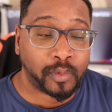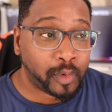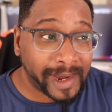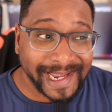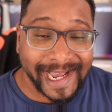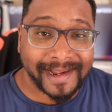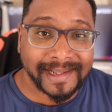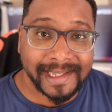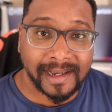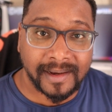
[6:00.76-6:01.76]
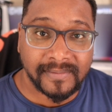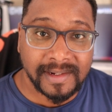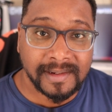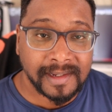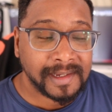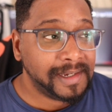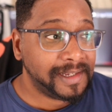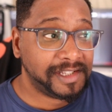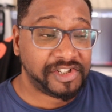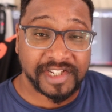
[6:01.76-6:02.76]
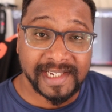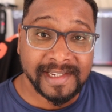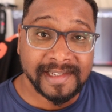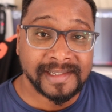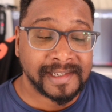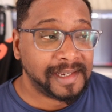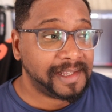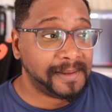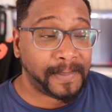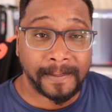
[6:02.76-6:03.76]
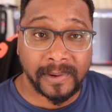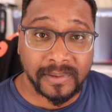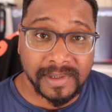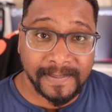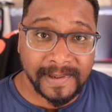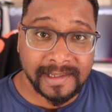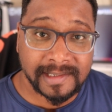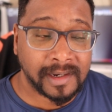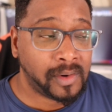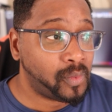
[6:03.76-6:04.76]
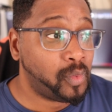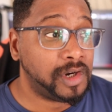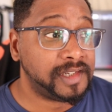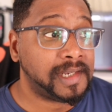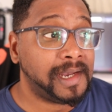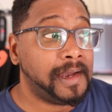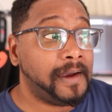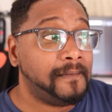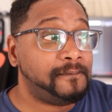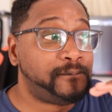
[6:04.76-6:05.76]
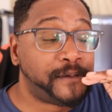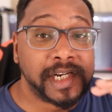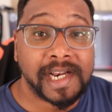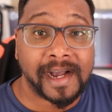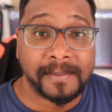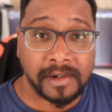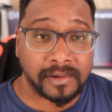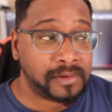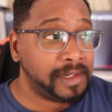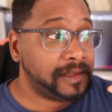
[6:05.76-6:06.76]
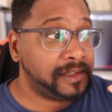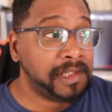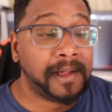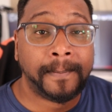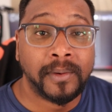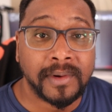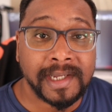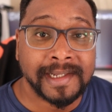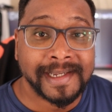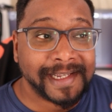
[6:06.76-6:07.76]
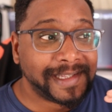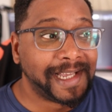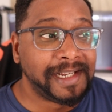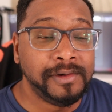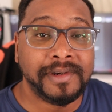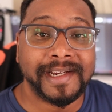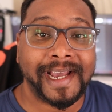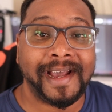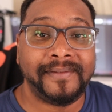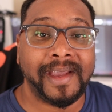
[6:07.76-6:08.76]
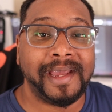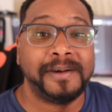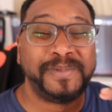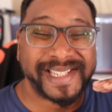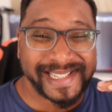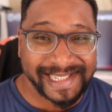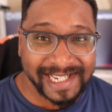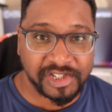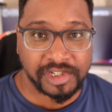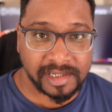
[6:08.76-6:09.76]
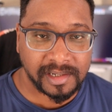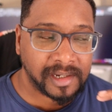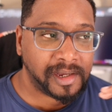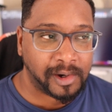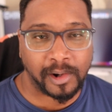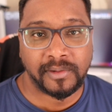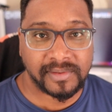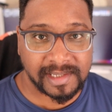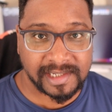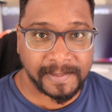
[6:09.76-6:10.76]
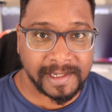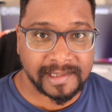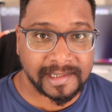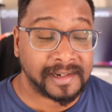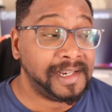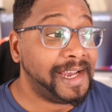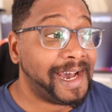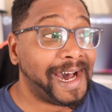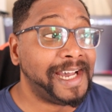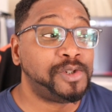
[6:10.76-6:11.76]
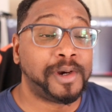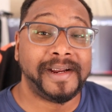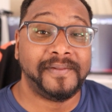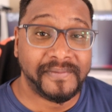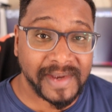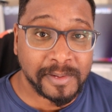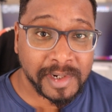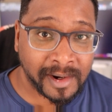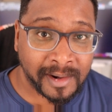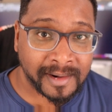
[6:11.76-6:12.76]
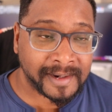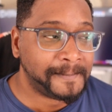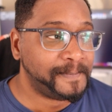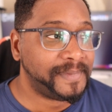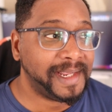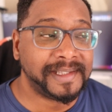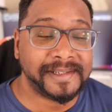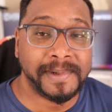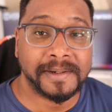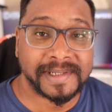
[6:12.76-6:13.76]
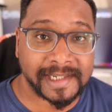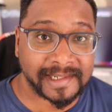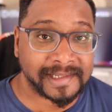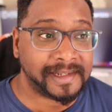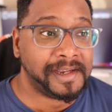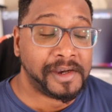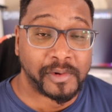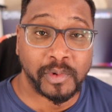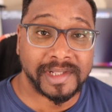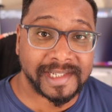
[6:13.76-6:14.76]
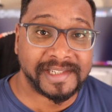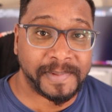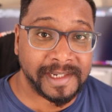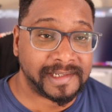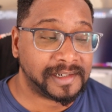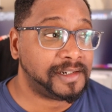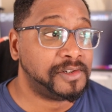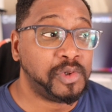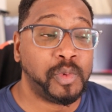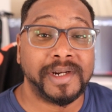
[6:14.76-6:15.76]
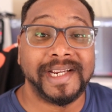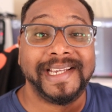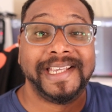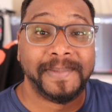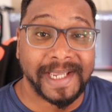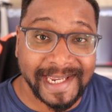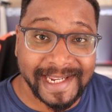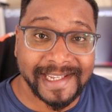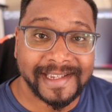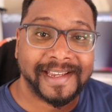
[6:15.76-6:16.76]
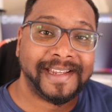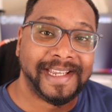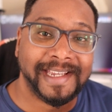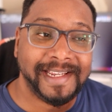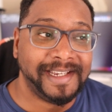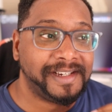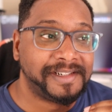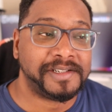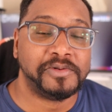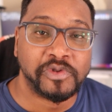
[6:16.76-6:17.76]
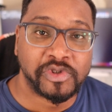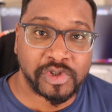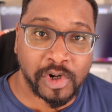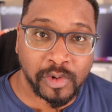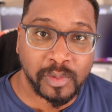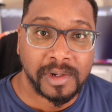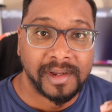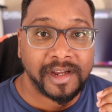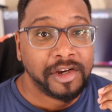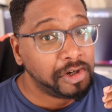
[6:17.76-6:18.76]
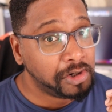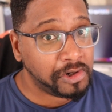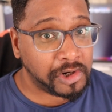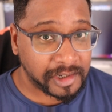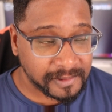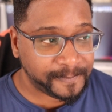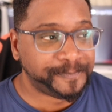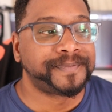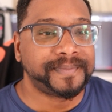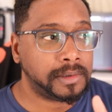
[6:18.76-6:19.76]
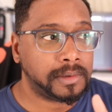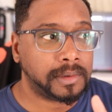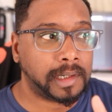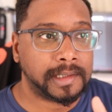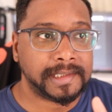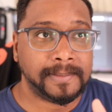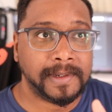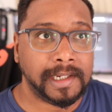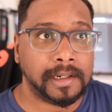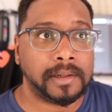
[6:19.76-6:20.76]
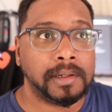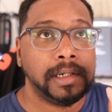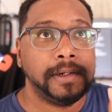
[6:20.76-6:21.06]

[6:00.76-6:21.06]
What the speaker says: right out of the oven. The cheese, the pepperoni pizza was phenomenal, to the point that you can have an obsession over this pizza. I tried very hard not to be obsessed with this pizza because we wanted to keep eating it because it was so good. Little tidbit here.